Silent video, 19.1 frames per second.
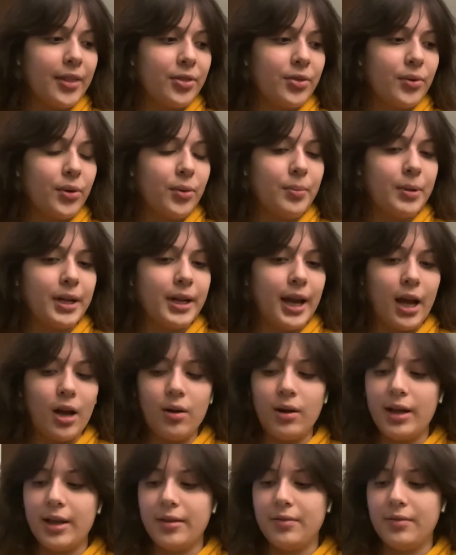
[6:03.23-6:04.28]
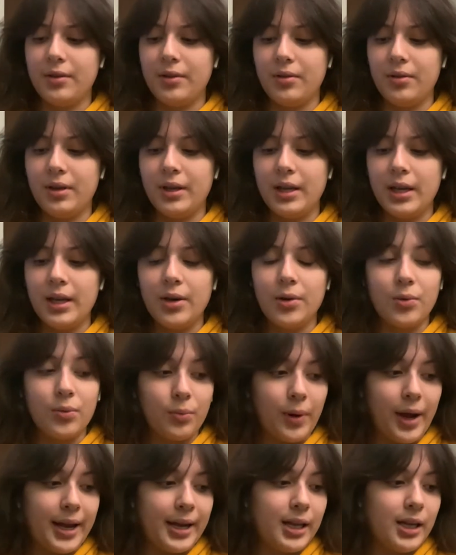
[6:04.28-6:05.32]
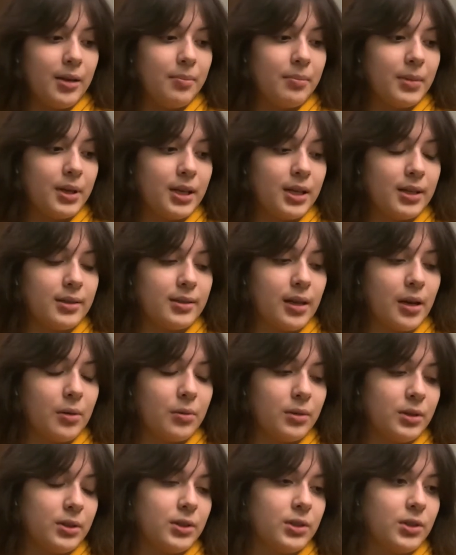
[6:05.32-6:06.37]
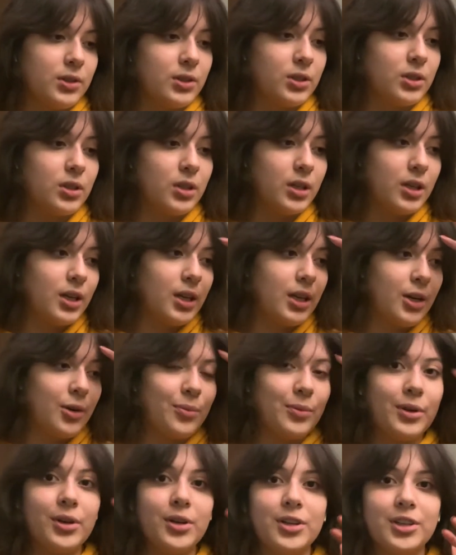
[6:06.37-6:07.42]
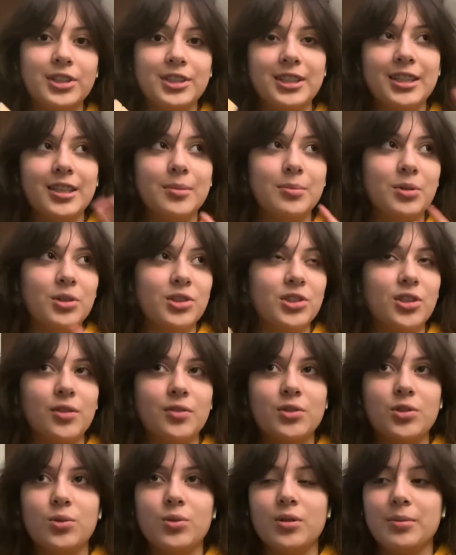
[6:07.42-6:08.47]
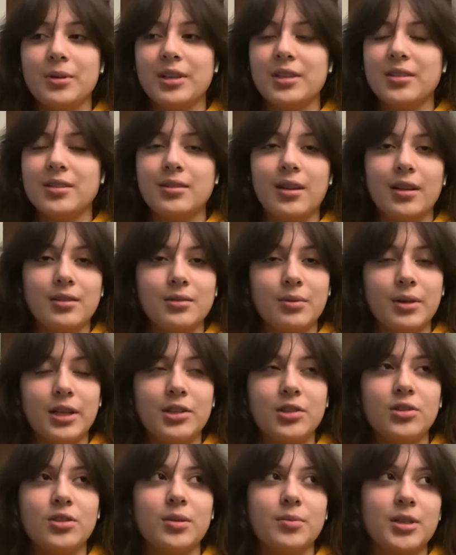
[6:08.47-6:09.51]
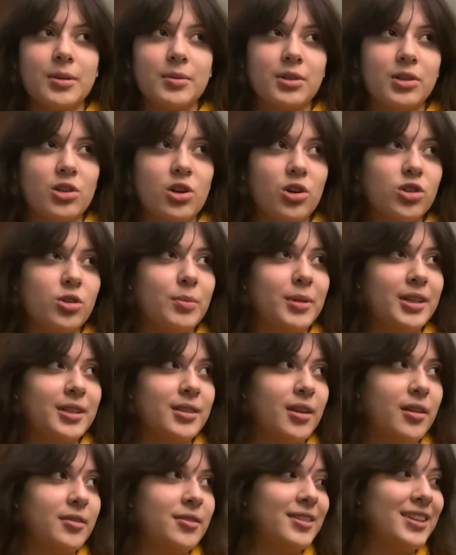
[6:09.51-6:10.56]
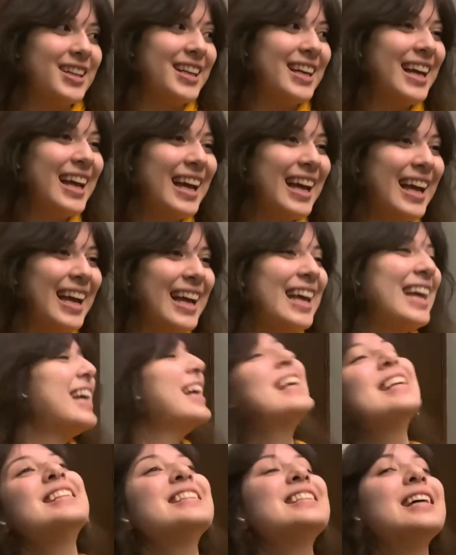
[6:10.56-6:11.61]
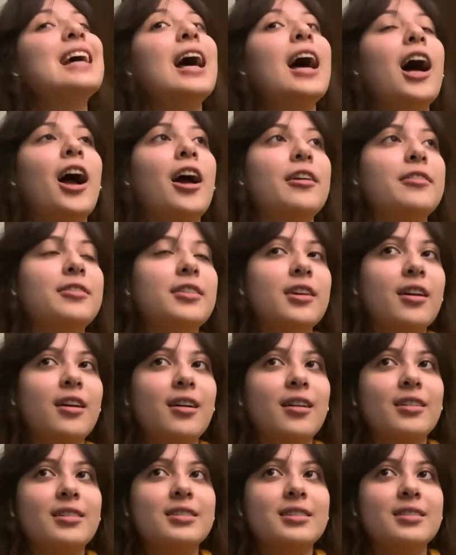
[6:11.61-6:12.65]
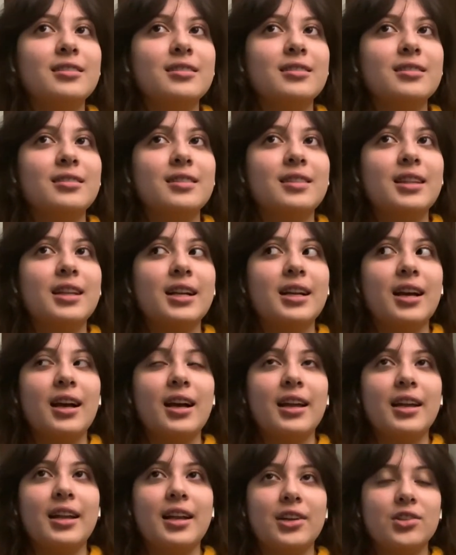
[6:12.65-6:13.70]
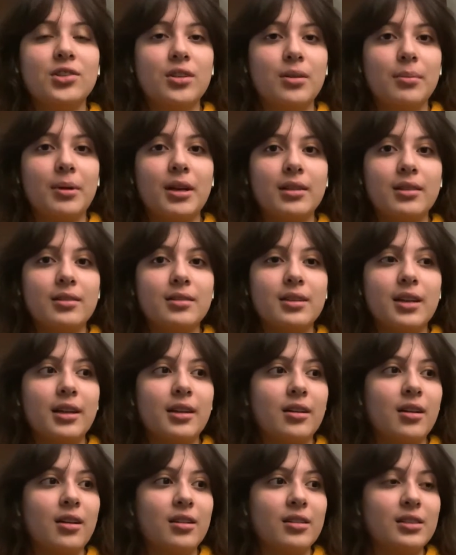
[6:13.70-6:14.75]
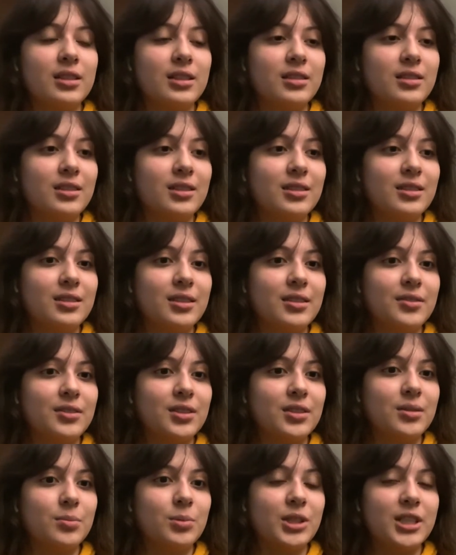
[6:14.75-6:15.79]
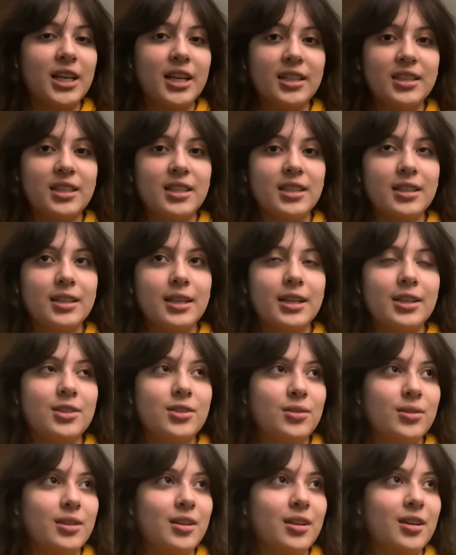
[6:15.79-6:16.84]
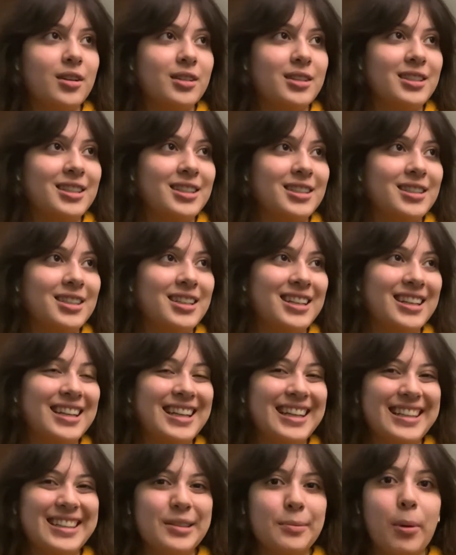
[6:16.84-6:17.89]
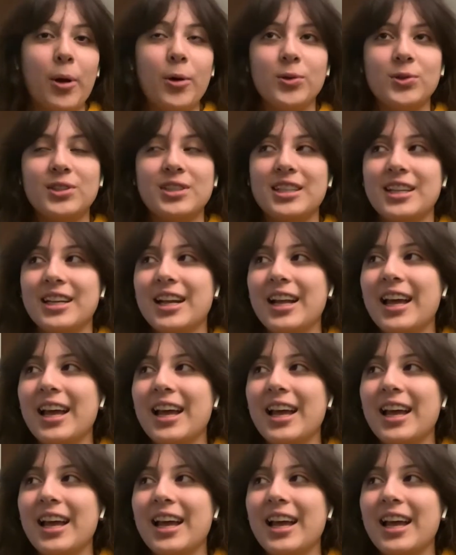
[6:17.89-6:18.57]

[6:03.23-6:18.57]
through, but now I feel ready because I was just rehearsing a bookshelf tour, because that's what I do sometimes. I talk to myself and I forgot that I can actually make this kind of content instead of just pretending that I do the content and post it.